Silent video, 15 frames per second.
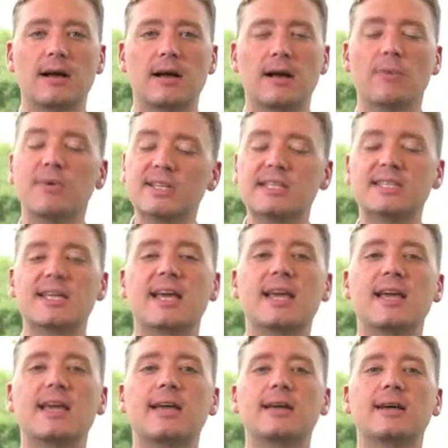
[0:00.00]
I want to
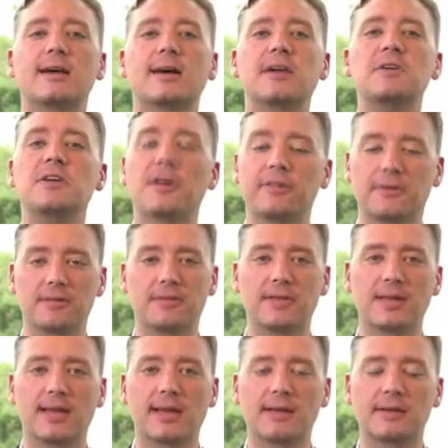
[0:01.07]
say another
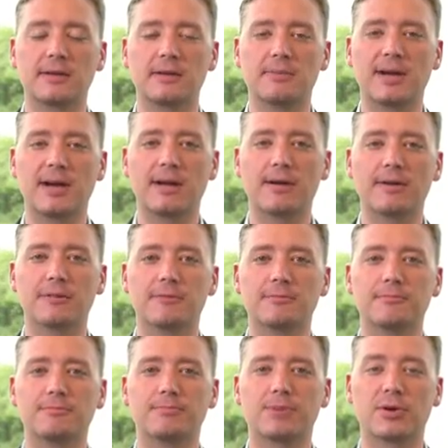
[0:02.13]
thing about
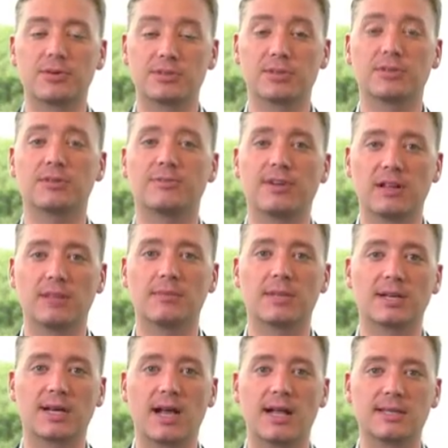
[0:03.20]
personal
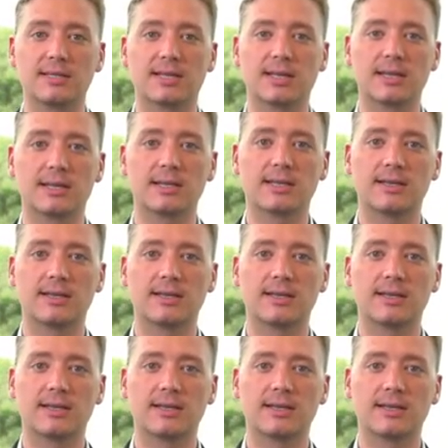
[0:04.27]
development content